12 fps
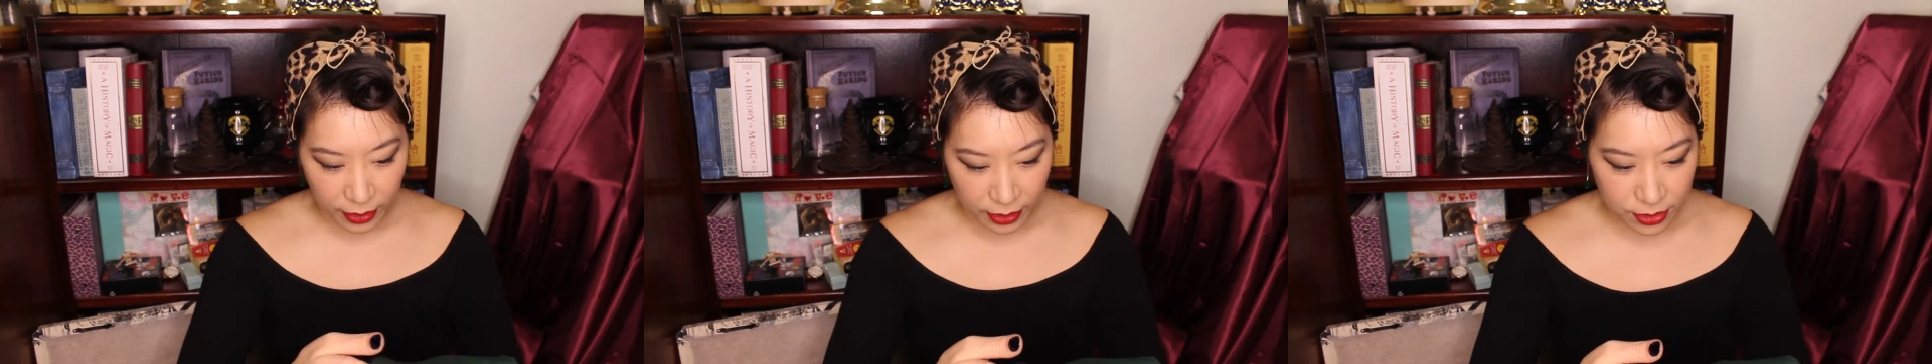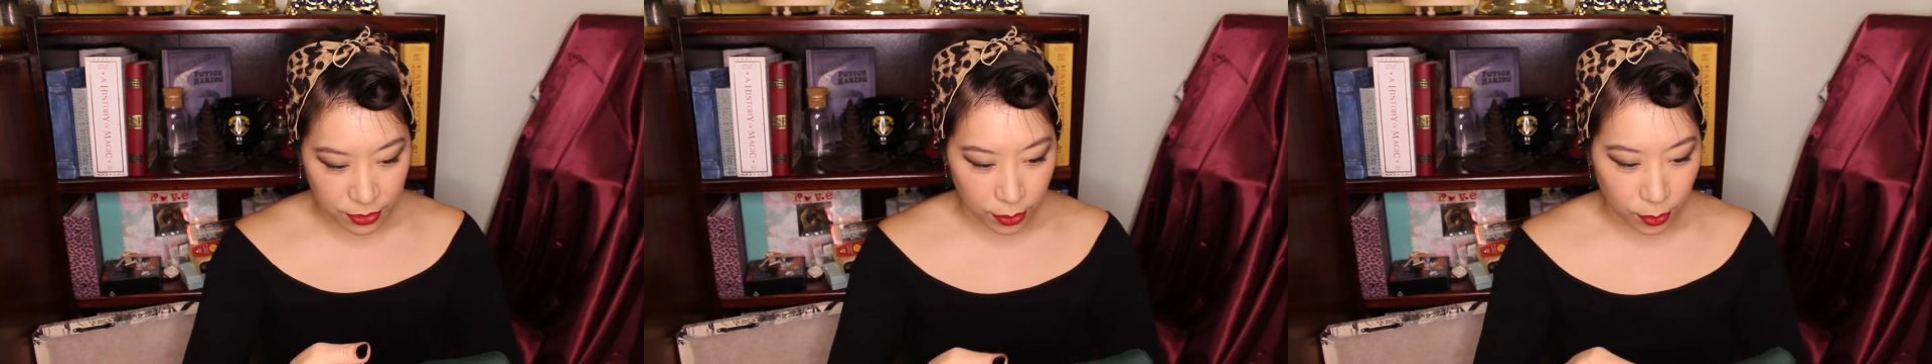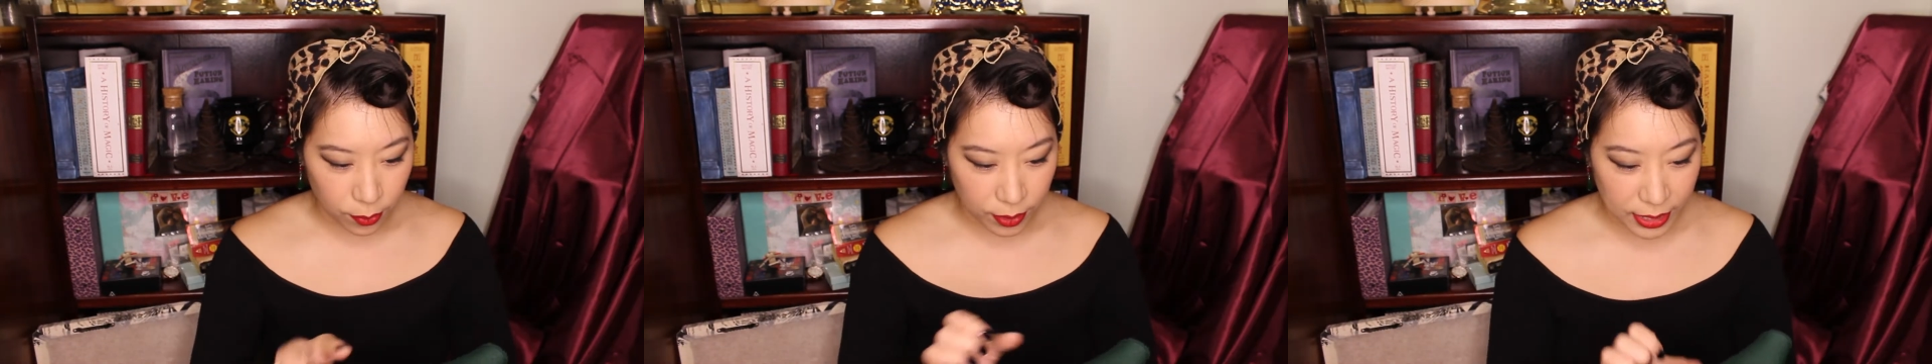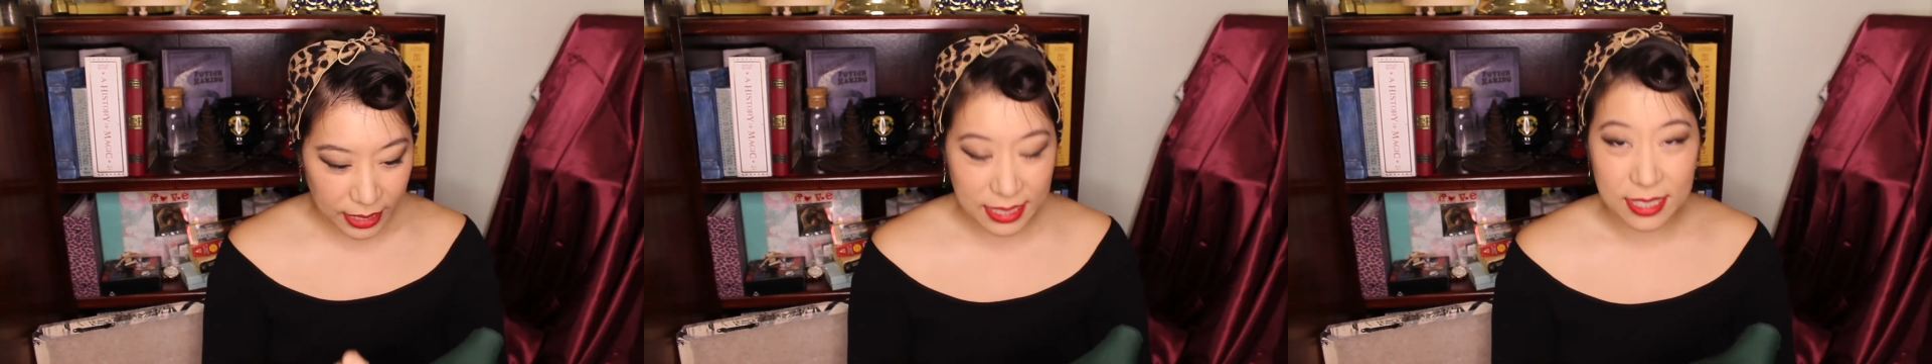So
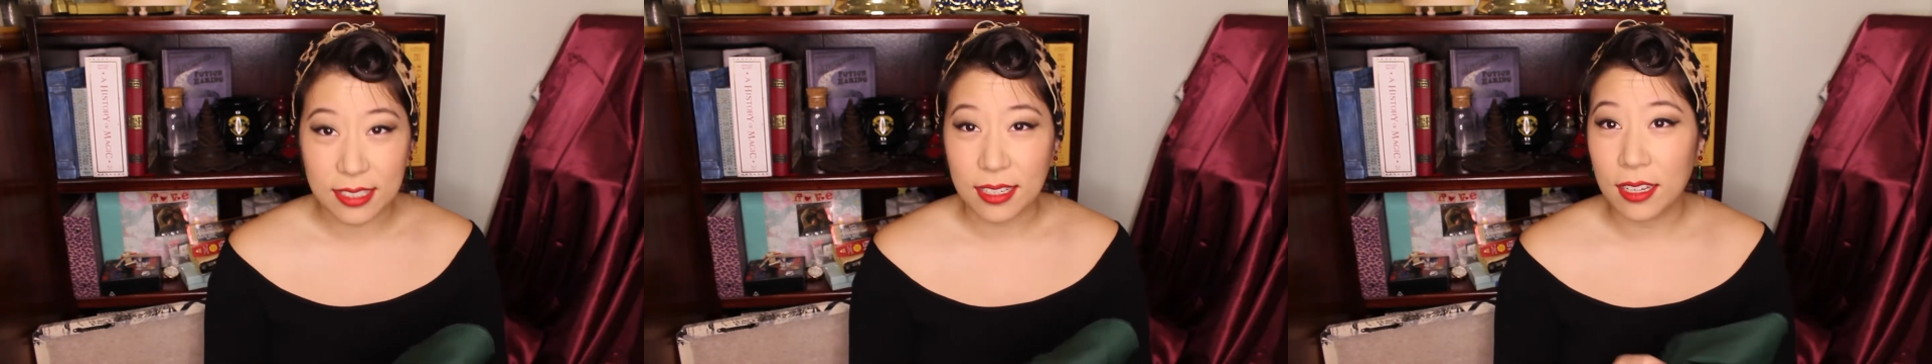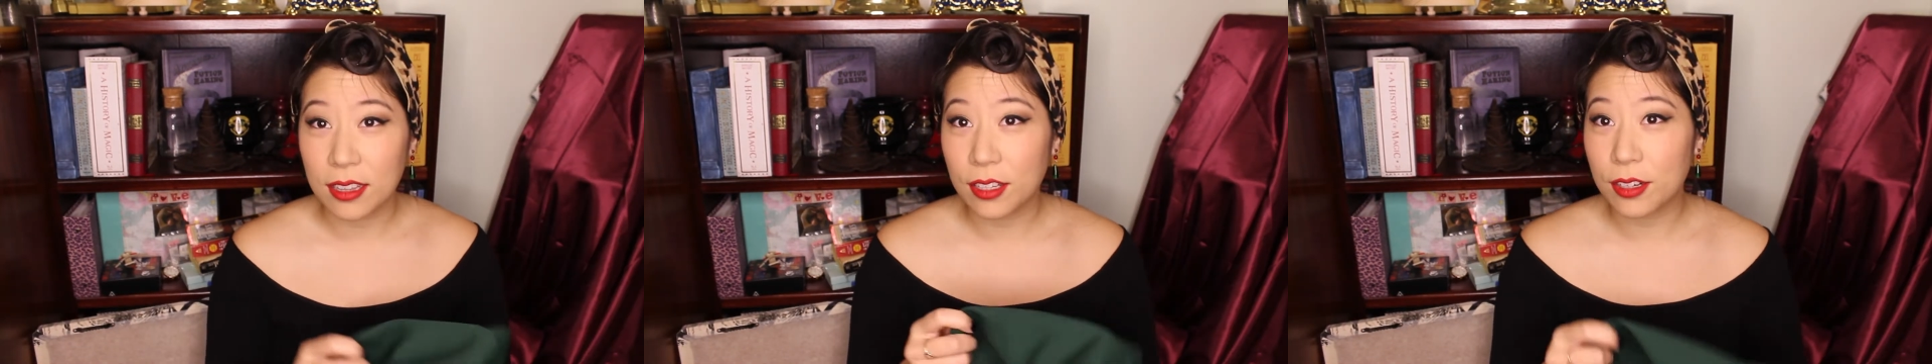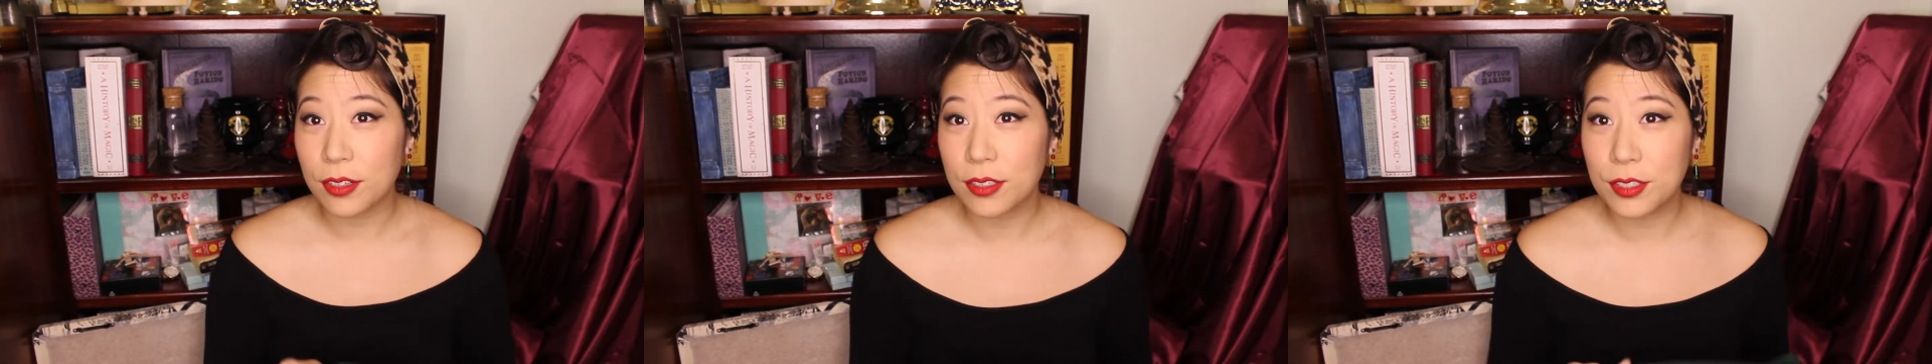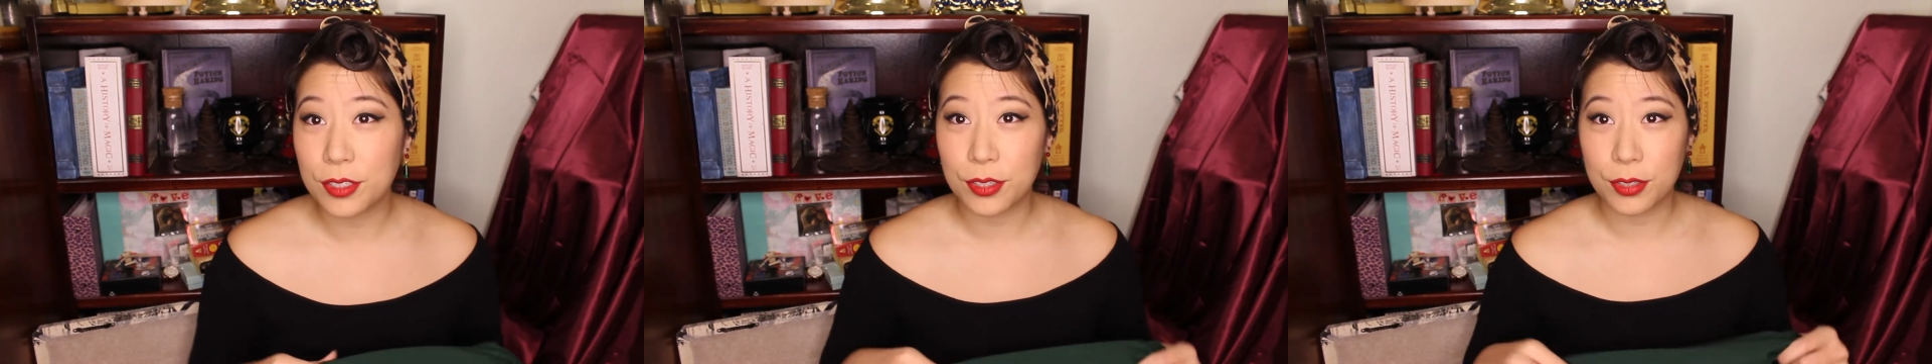it's a little
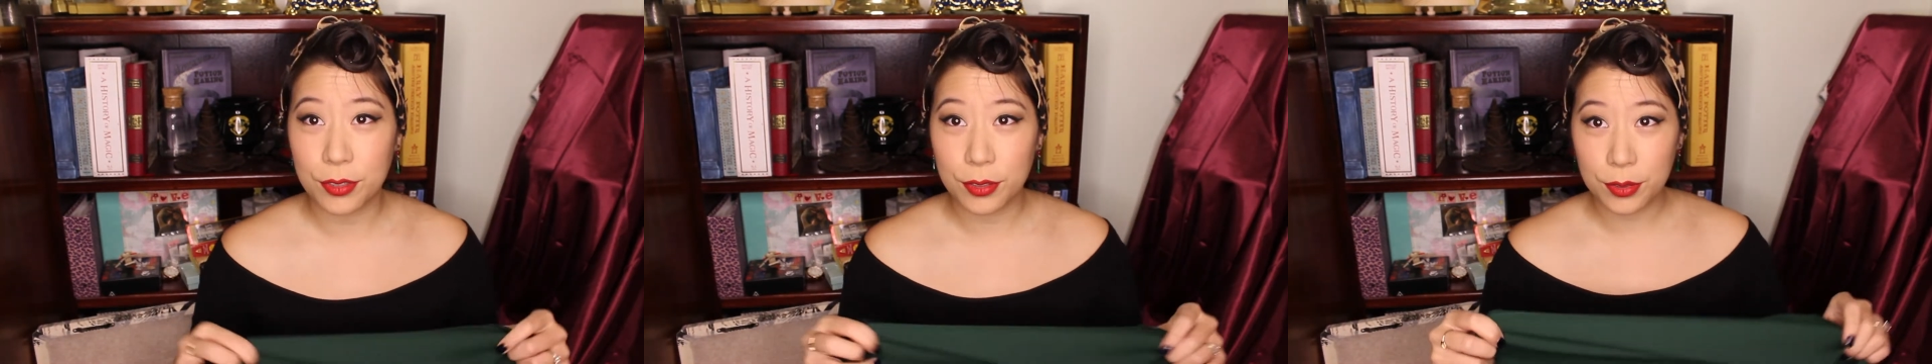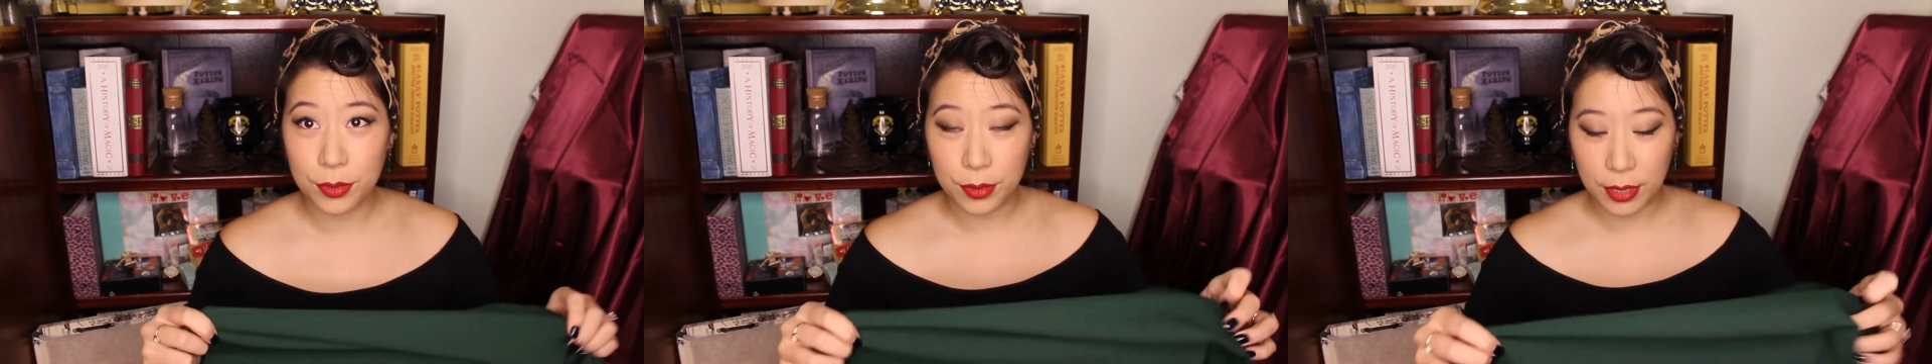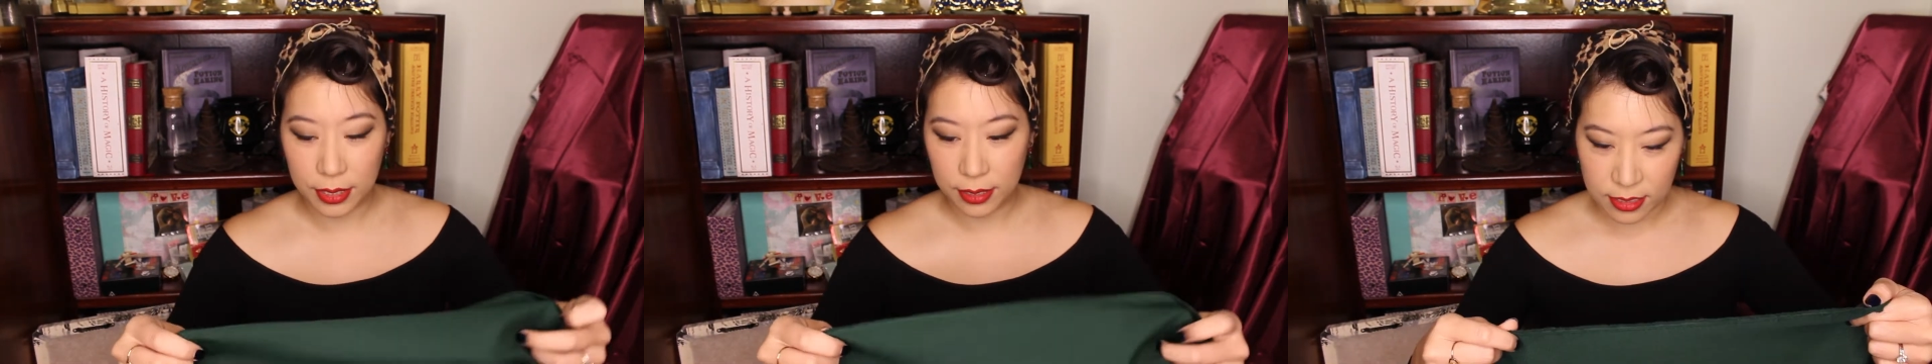too